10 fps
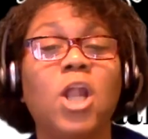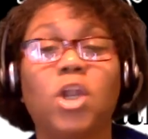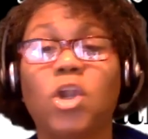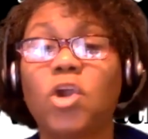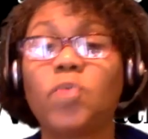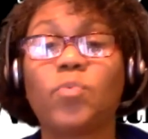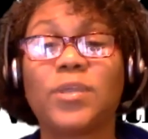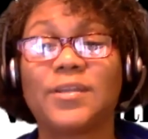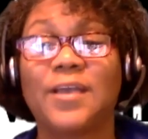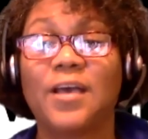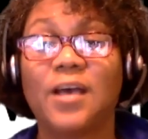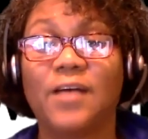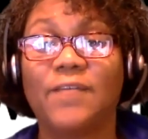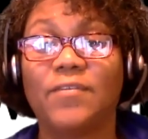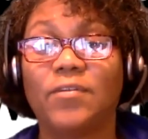Learning
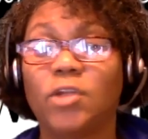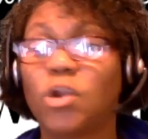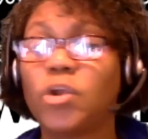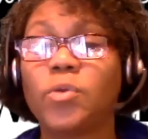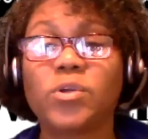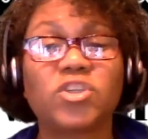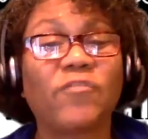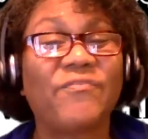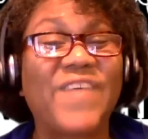what your